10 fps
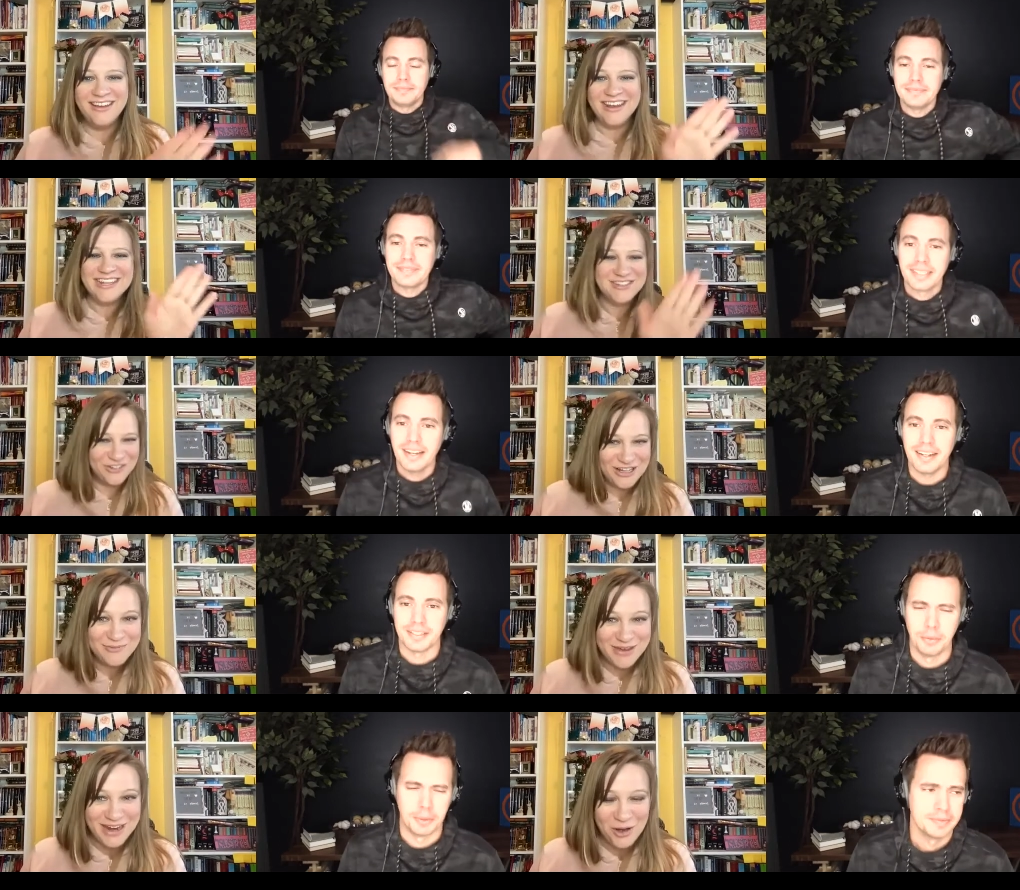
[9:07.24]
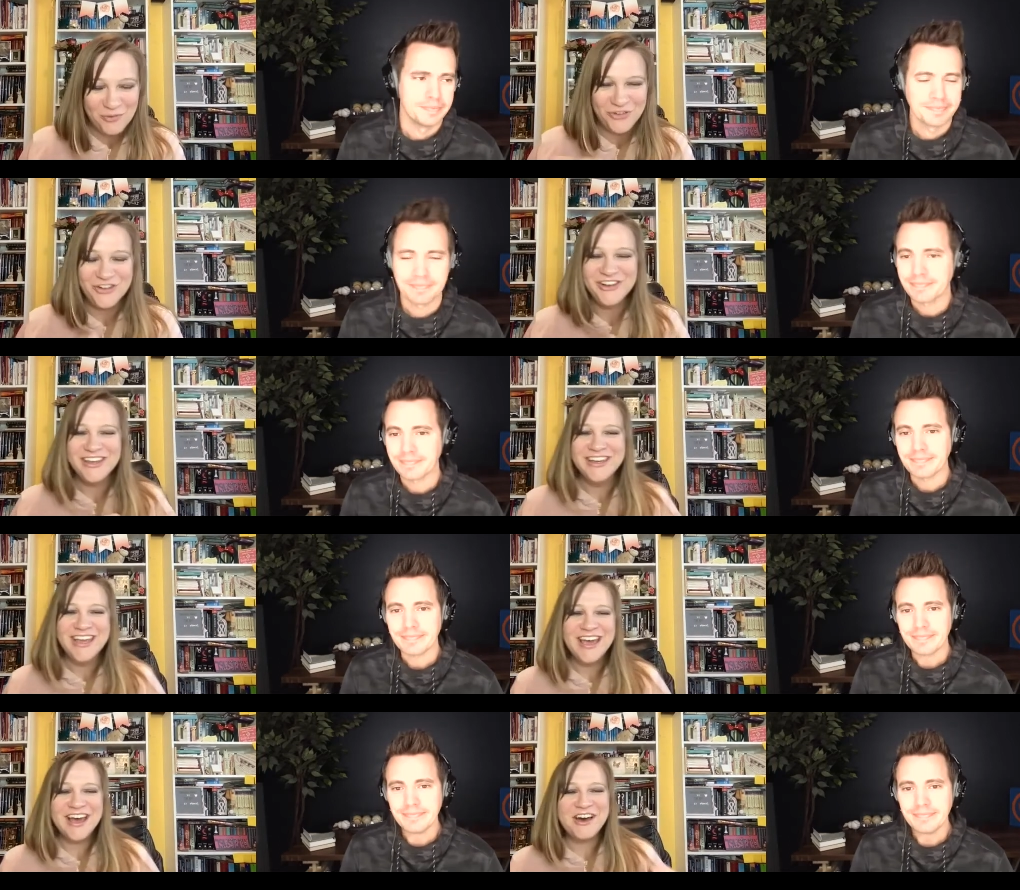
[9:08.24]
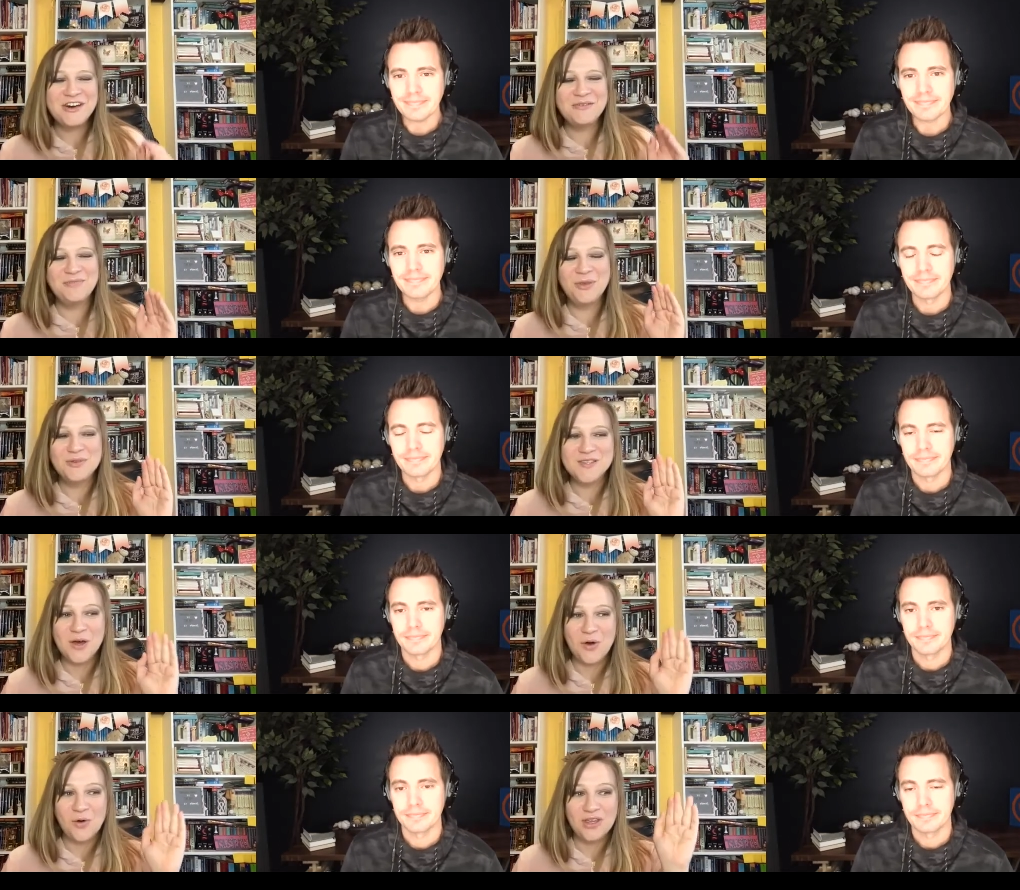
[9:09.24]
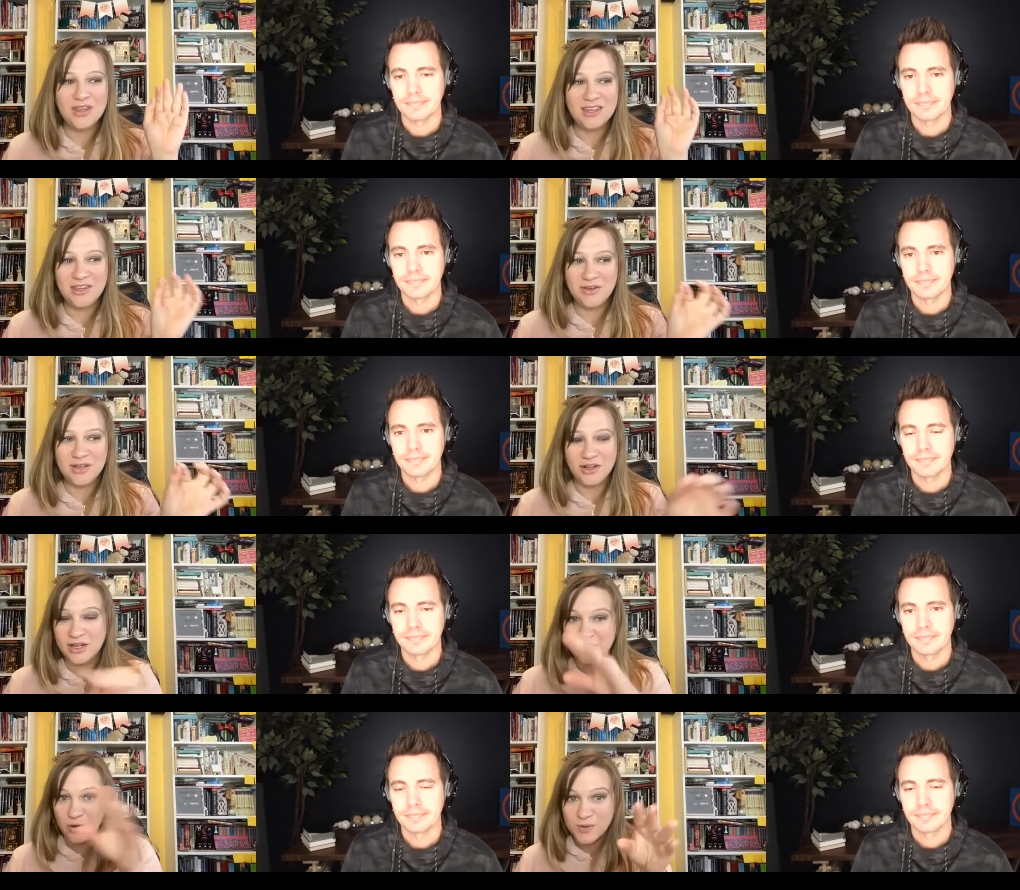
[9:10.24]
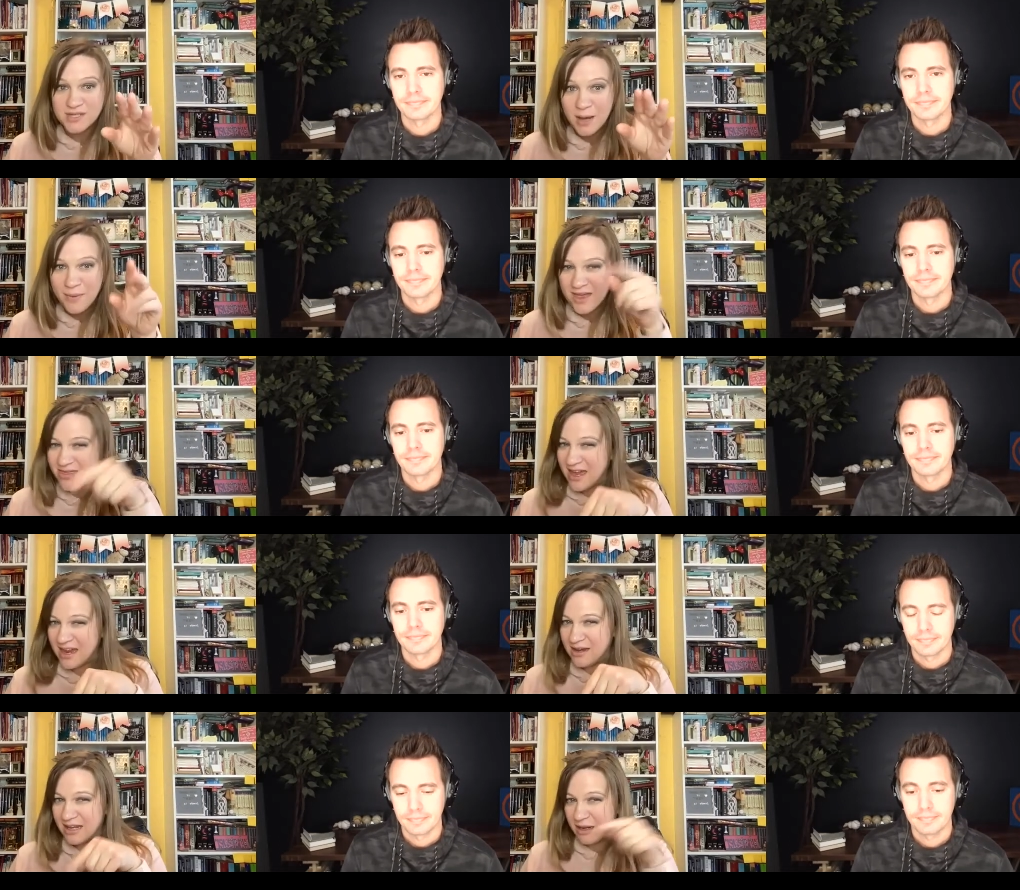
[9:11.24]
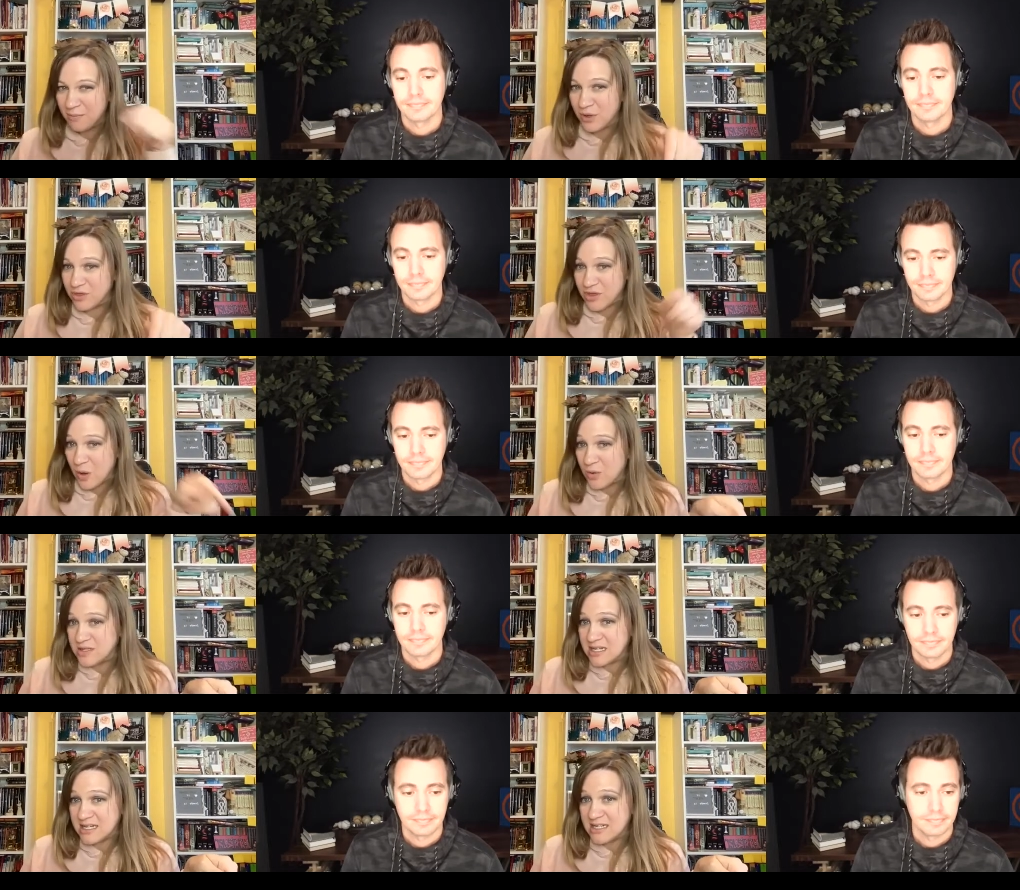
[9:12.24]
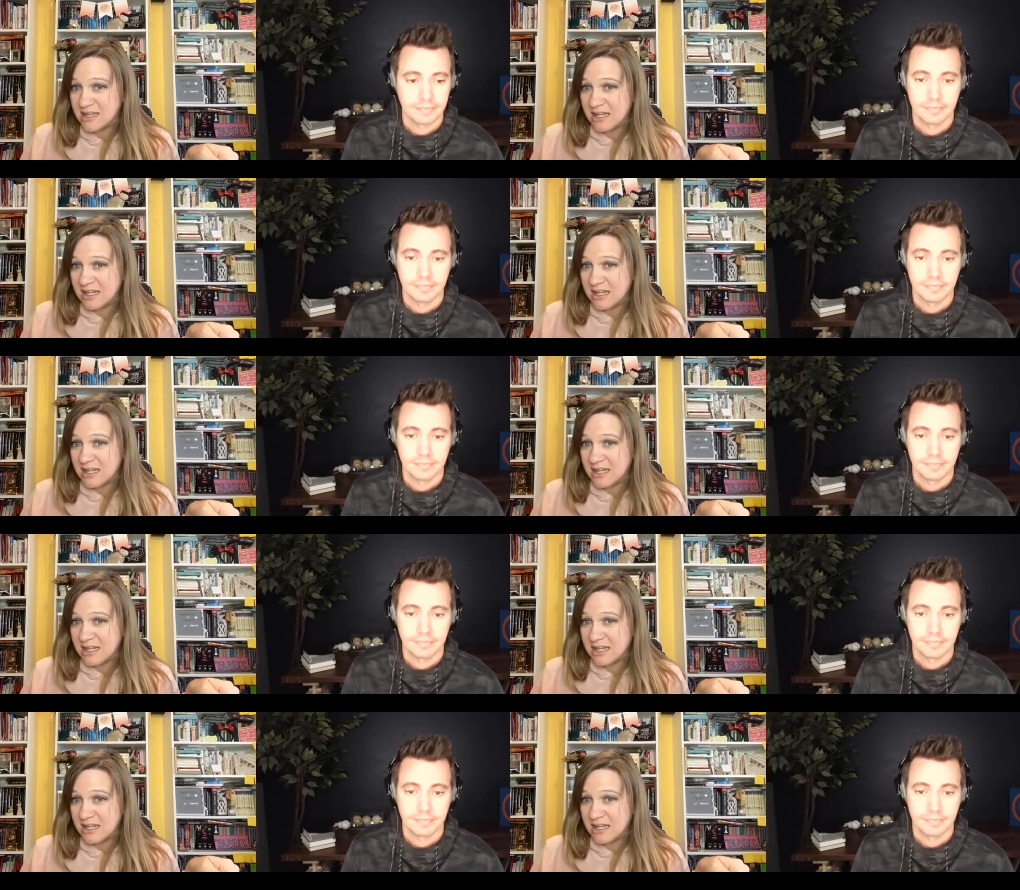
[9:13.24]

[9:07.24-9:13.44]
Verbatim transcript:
Speaker 1: it's really been helpful. Um, so you can look those up and then input those into the